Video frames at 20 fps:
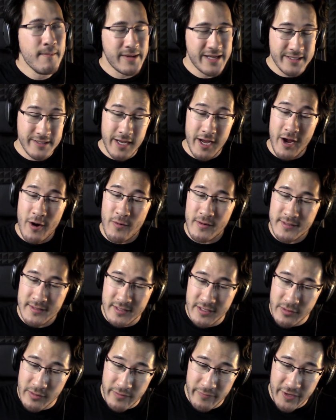because I always
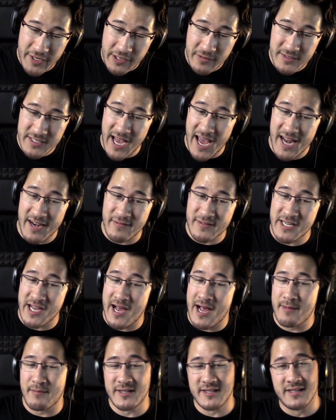do the videos ahead of
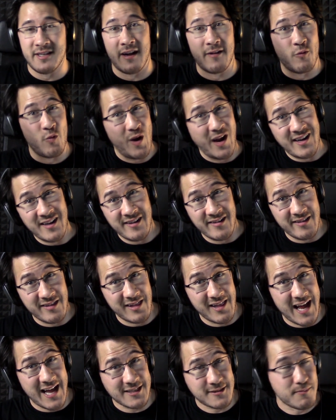time instead of waiting to the
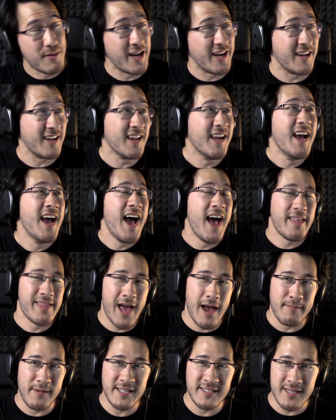last minute, and
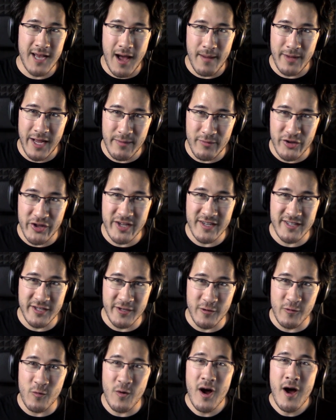that means I'm able to
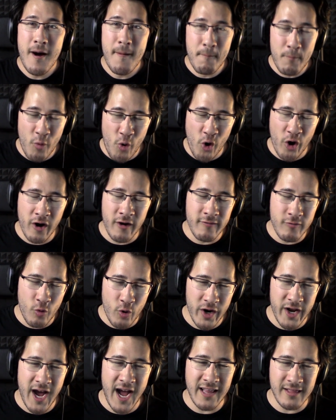do more of
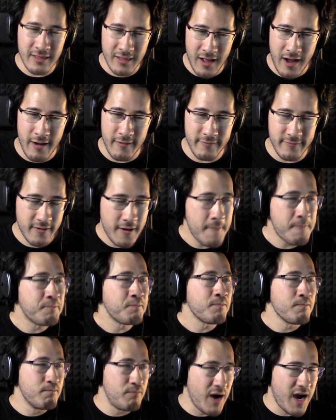what I love.
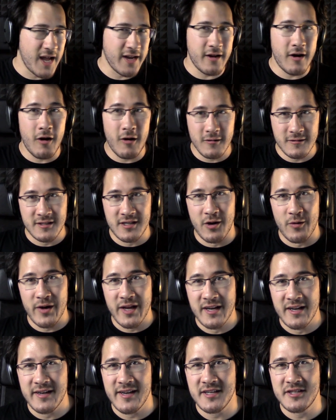But also,
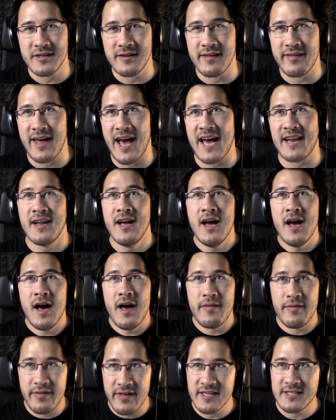in addition to that,
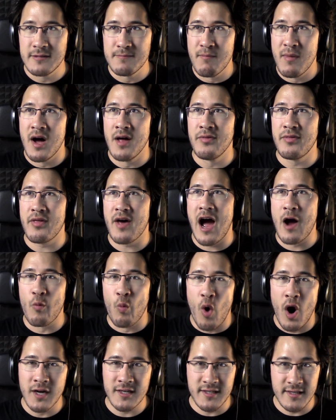this month I
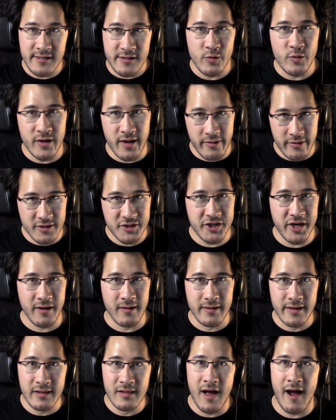want to do another
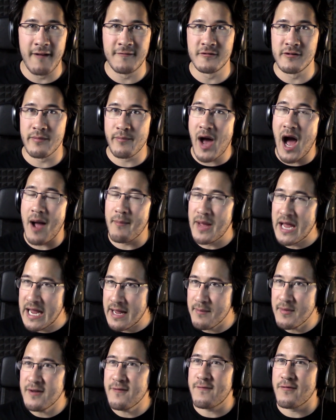charity live stream. I'm
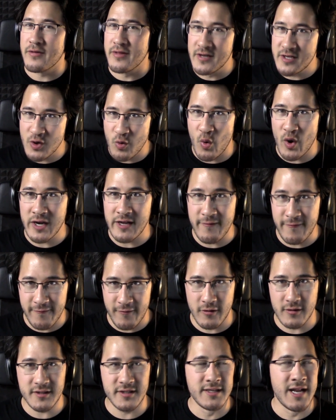aiming for the
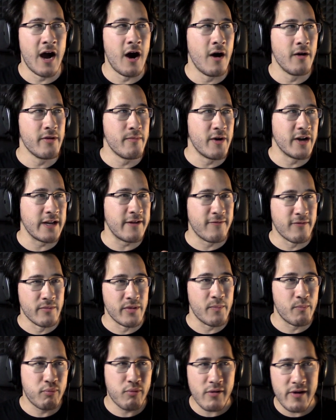twenty-first. Now, all the money from
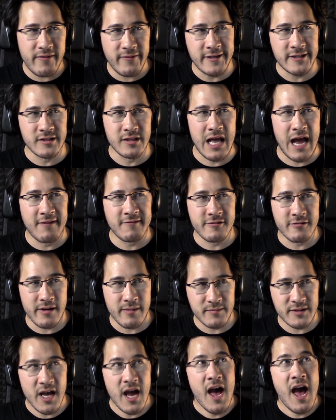the previous live
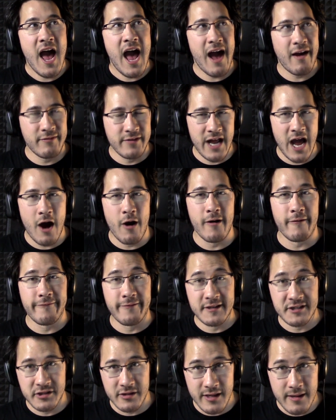streams have now
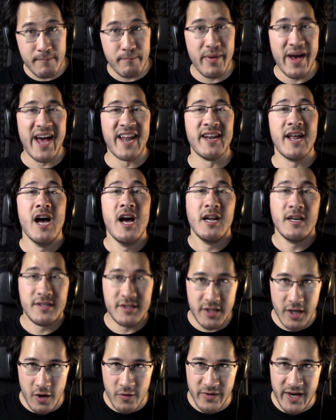officially been
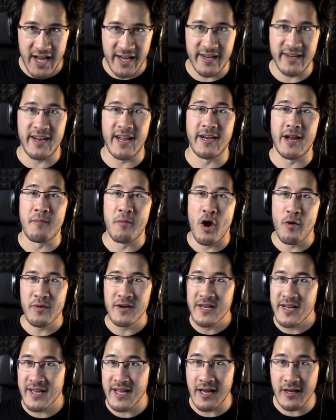donated, and I'm
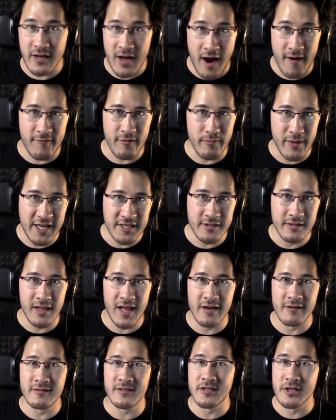hoping to get confirmation
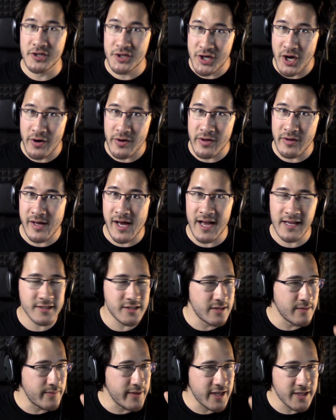letters to show you guys,
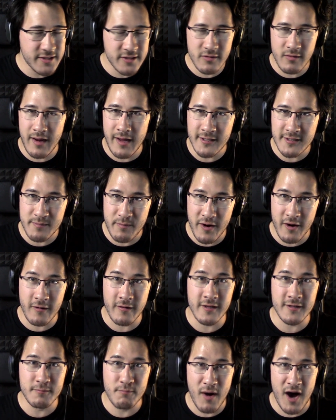to be as
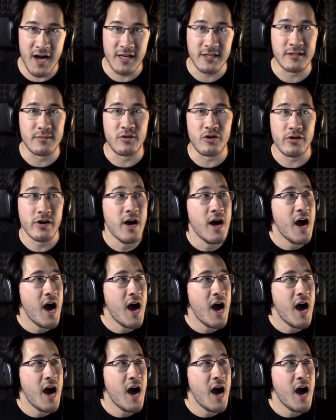transparent as possible,